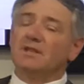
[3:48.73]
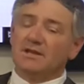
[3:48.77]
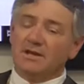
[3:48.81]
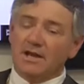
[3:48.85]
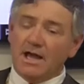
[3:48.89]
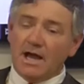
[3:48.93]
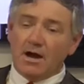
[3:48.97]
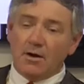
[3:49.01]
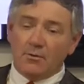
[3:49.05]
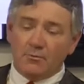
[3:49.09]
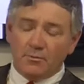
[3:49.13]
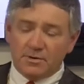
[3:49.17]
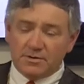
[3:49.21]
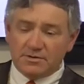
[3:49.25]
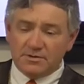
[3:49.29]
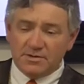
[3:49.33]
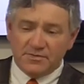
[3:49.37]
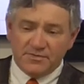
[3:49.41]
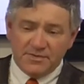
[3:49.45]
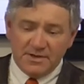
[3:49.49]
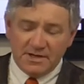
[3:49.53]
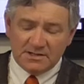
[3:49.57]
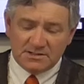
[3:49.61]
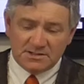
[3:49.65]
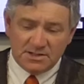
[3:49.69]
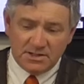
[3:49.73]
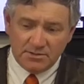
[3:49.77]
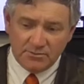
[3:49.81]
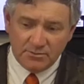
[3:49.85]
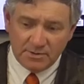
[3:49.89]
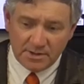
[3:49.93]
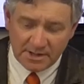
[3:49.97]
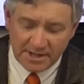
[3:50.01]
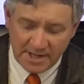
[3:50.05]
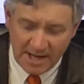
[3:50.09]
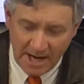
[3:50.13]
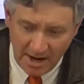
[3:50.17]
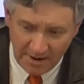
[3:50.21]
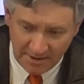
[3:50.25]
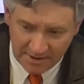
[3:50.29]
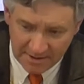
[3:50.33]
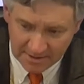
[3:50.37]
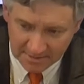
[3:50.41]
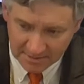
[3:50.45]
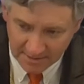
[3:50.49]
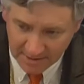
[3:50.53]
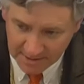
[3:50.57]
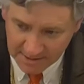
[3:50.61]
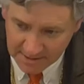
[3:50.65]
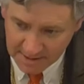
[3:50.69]
Now, one of the things that you want to
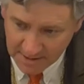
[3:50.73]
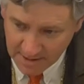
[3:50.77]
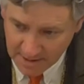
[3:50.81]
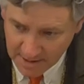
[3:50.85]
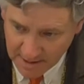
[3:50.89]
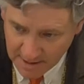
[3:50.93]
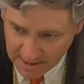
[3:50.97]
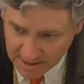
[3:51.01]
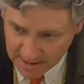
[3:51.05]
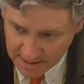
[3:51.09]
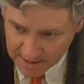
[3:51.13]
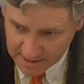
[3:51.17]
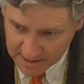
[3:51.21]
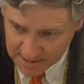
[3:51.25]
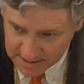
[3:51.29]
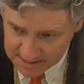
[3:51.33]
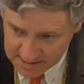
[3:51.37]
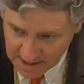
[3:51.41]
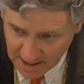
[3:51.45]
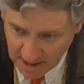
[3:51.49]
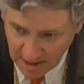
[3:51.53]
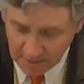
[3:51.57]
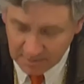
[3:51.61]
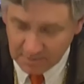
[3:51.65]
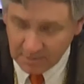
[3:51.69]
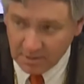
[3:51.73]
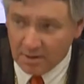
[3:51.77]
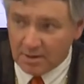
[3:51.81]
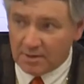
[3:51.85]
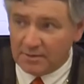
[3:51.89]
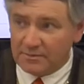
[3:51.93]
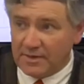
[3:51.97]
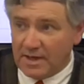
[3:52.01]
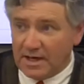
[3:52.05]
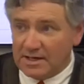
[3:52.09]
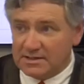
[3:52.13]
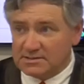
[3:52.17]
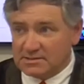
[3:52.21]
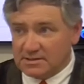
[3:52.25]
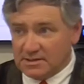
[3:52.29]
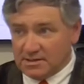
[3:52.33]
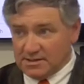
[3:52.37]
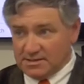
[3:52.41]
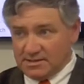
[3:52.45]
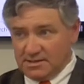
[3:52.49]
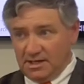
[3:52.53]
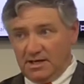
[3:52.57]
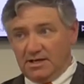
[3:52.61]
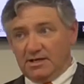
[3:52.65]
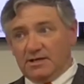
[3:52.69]
calculate is how long that's going
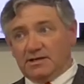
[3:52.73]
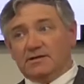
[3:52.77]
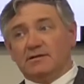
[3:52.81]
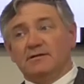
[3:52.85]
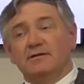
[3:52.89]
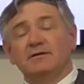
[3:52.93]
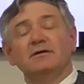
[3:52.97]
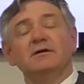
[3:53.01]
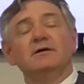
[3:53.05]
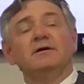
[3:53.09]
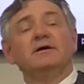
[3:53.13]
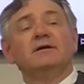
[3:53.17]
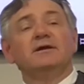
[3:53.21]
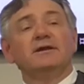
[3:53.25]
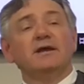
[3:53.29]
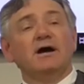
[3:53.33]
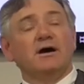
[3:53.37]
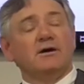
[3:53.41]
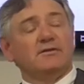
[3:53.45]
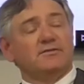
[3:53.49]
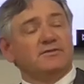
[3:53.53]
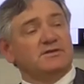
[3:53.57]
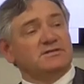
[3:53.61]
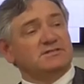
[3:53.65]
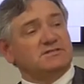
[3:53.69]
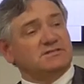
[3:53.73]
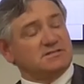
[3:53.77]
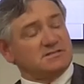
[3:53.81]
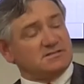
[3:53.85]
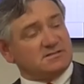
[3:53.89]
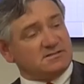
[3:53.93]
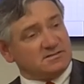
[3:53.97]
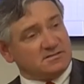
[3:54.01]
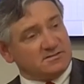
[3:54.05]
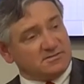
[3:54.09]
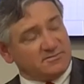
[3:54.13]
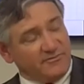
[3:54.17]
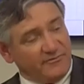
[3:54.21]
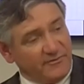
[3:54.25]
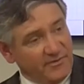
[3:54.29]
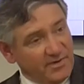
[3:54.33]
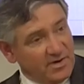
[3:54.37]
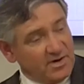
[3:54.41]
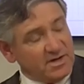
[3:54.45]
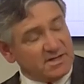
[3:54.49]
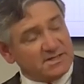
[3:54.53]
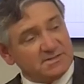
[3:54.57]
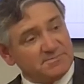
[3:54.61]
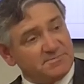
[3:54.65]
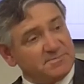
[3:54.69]
to take. Now, this is
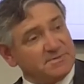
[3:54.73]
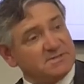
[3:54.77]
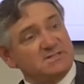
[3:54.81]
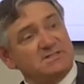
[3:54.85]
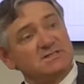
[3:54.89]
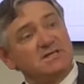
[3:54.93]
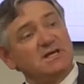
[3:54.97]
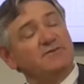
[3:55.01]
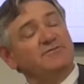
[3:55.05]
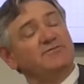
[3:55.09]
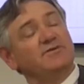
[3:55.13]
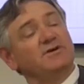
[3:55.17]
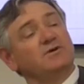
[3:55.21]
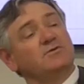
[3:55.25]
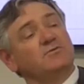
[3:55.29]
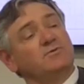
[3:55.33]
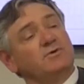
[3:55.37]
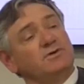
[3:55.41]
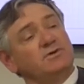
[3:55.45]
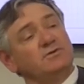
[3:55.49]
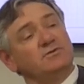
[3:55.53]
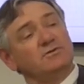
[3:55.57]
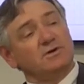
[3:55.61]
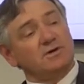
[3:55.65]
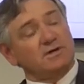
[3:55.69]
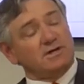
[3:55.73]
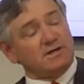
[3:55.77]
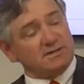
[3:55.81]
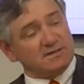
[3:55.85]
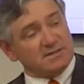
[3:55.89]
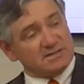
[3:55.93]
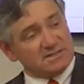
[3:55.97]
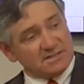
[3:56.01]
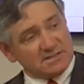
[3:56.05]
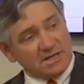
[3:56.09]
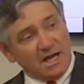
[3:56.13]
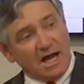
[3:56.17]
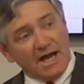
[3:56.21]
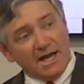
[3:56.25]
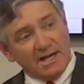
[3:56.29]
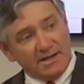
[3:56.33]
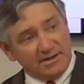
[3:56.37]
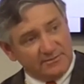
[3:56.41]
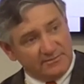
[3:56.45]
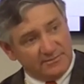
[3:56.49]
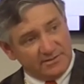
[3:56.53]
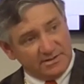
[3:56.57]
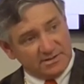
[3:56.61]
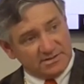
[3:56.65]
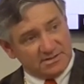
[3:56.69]
very specific when you look at the sign
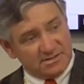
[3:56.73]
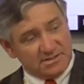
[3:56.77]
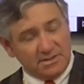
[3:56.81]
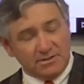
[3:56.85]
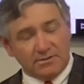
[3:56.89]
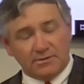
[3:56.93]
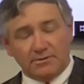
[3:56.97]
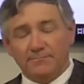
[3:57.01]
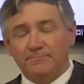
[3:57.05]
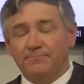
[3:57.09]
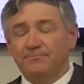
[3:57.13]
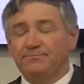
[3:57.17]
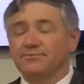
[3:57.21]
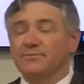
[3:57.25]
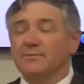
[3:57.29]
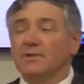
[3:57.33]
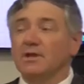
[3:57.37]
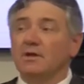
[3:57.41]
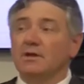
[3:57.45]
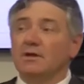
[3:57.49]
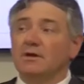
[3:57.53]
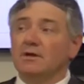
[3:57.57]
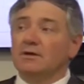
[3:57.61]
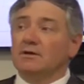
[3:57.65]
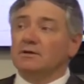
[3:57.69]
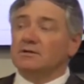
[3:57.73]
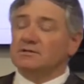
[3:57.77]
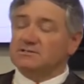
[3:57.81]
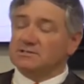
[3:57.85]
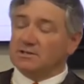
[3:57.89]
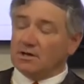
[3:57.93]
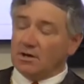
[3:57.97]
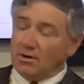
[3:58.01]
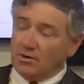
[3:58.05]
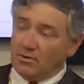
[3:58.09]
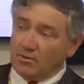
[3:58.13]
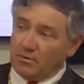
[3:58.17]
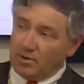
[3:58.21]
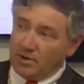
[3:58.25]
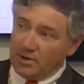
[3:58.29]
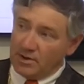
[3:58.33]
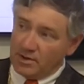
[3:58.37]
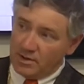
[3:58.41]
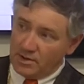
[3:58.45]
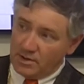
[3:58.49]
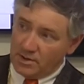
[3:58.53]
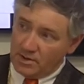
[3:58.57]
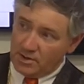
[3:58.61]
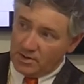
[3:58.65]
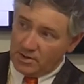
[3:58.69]
of this deal. So
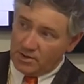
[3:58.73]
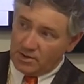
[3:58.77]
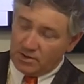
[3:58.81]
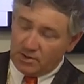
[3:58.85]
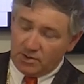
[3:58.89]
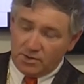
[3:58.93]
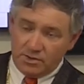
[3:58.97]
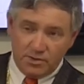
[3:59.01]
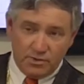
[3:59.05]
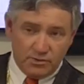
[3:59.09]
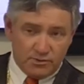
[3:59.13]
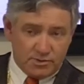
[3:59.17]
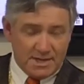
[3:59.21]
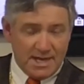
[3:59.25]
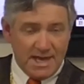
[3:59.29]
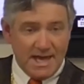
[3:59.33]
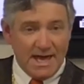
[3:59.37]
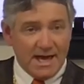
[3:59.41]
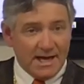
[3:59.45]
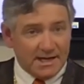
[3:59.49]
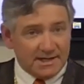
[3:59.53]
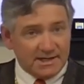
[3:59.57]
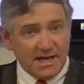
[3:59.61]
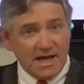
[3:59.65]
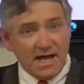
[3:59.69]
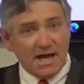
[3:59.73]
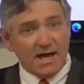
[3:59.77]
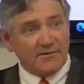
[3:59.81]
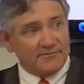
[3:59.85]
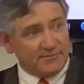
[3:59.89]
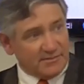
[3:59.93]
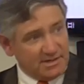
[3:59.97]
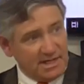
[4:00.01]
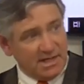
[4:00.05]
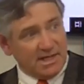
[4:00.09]
you can't have